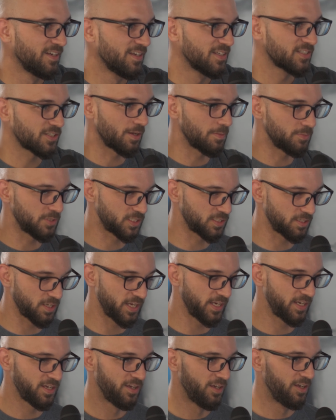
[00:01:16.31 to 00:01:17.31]
So I'm just
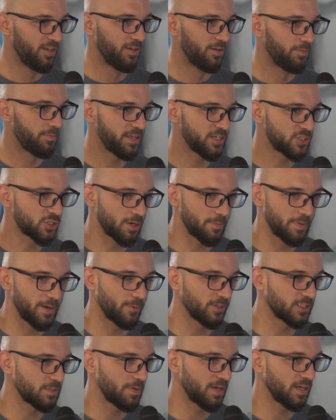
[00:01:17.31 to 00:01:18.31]
like, me and Charmaine
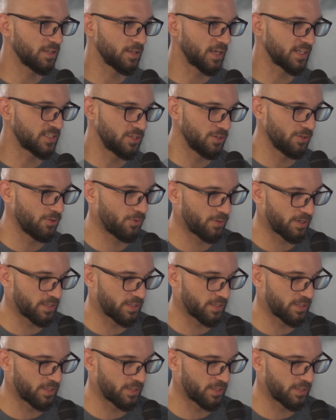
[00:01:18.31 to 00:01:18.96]
went to bed at like 2,